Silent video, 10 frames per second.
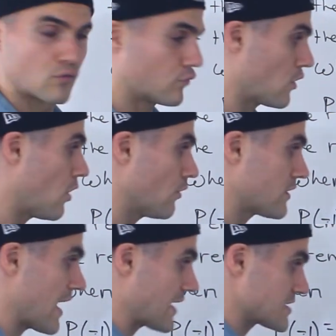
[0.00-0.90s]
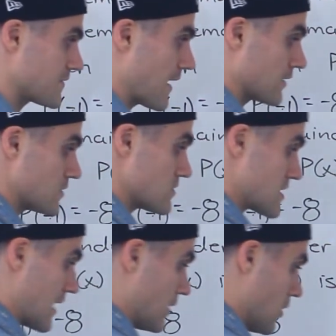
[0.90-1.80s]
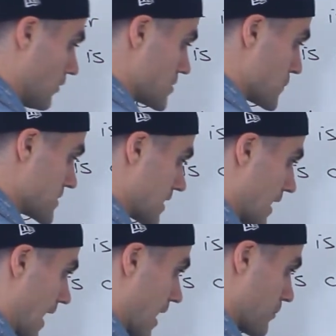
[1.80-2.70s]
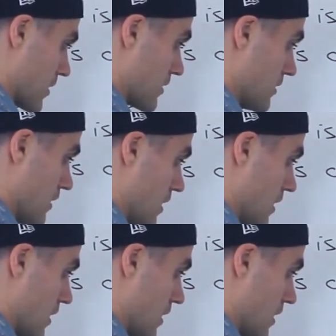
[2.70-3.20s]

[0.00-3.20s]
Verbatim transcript: for all the x values, and notice what's going to happen.